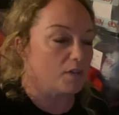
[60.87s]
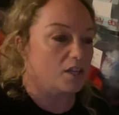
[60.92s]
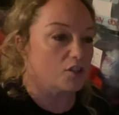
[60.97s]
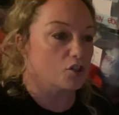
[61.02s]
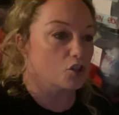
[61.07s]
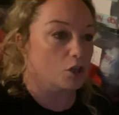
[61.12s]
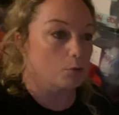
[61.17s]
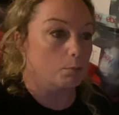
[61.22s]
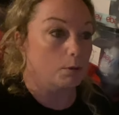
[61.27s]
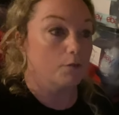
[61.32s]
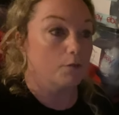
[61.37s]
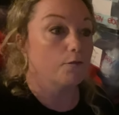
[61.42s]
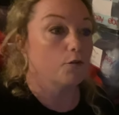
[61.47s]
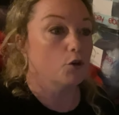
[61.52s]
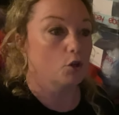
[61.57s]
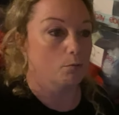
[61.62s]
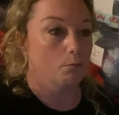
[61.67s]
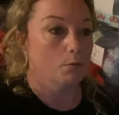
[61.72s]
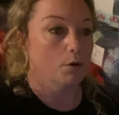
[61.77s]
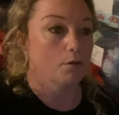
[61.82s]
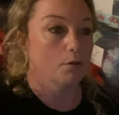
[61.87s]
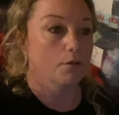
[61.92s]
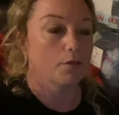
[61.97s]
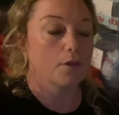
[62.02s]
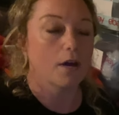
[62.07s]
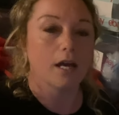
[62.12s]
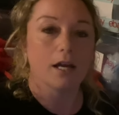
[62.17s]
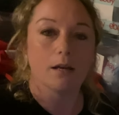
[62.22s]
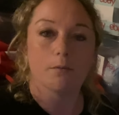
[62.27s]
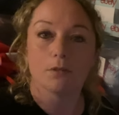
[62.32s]
it's going to be a full month
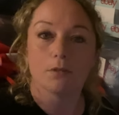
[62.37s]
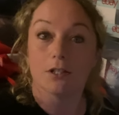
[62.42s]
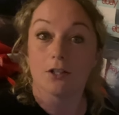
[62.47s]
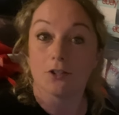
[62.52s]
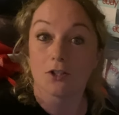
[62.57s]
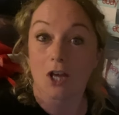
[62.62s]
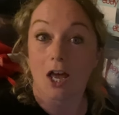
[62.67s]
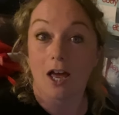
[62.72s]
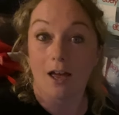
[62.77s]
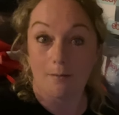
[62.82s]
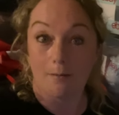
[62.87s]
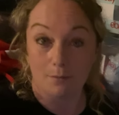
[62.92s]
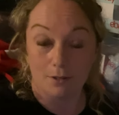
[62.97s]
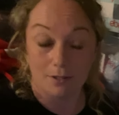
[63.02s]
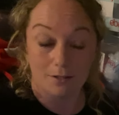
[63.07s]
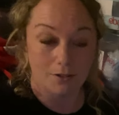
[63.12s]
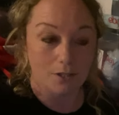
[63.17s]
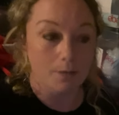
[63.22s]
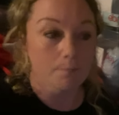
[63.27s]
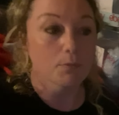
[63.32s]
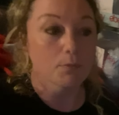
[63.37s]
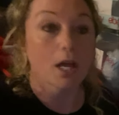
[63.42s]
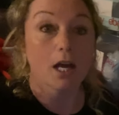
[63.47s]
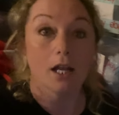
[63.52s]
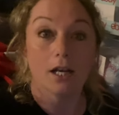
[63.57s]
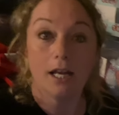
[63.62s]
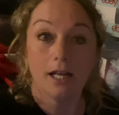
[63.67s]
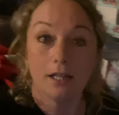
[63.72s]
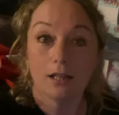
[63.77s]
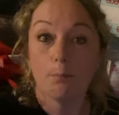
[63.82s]
i am determined and
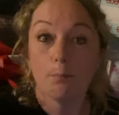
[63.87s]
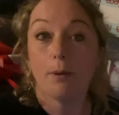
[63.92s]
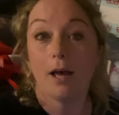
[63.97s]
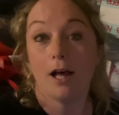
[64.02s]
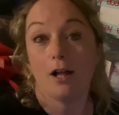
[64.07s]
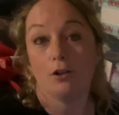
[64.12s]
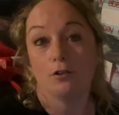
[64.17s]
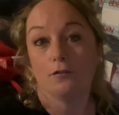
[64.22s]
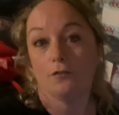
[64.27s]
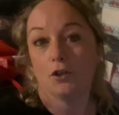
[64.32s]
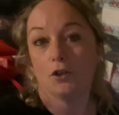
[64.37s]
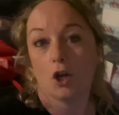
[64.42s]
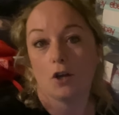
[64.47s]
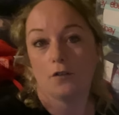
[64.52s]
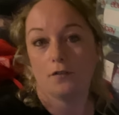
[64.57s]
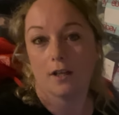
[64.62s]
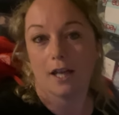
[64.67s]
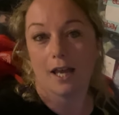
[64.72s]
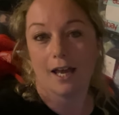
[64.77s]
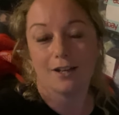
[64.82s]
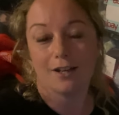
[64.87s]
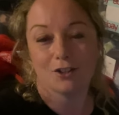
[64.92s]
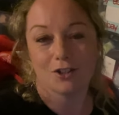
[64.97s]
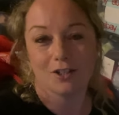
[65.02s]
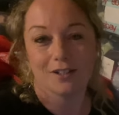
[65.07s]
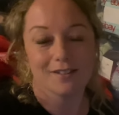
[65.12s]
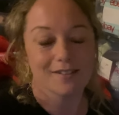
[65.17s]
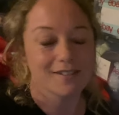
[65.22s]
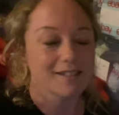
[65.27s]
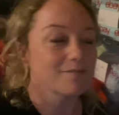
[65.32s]
hit the bell for
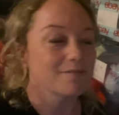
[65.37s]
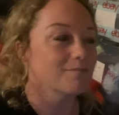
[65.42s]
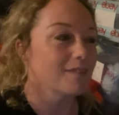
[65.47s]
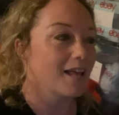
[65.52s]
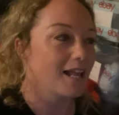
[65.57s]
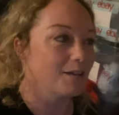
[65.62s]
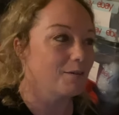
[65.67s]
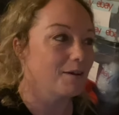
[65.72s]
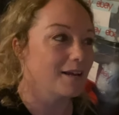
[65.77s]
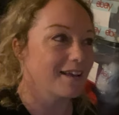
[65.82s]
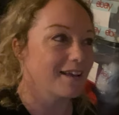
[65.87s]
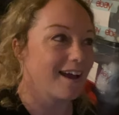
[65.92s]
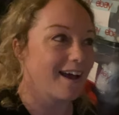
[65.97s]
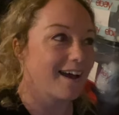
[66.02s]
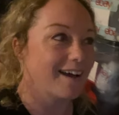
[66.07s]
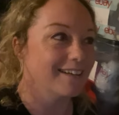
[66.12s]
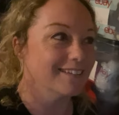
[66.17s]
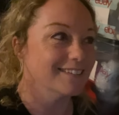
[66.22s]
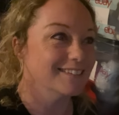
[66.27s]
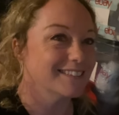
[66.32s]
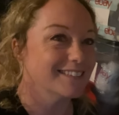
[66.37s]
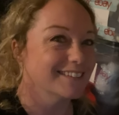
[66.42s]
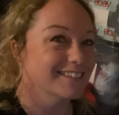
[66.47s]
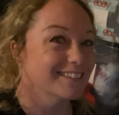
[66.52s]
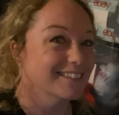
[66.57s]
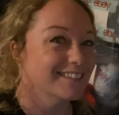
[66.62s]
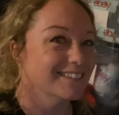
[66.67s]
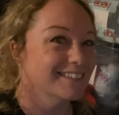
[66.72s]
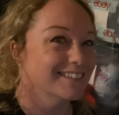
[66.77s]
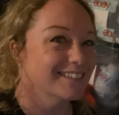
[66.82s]
notifications anyway guys
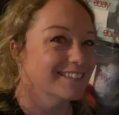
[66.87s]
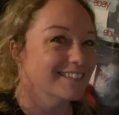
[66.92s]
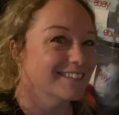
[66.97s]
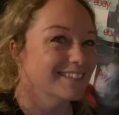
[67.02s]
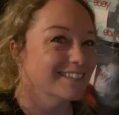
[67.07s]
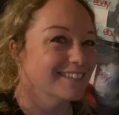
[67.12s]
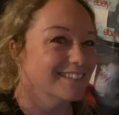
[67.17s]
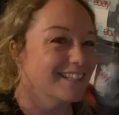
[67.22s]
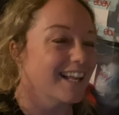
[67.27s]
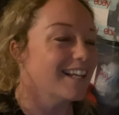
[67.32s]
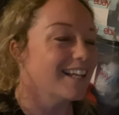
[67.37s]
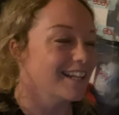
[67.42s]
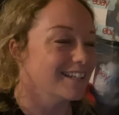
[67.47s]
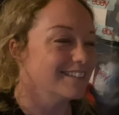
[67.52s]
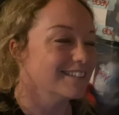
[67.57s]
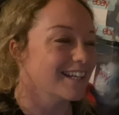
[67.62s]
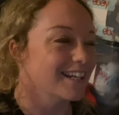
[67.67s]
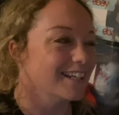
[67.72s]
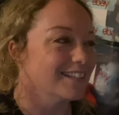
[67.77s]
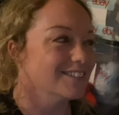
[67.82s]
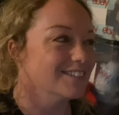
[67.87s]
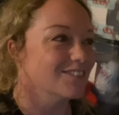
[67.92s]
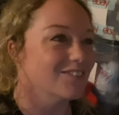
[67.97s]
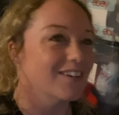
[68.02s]
let's get into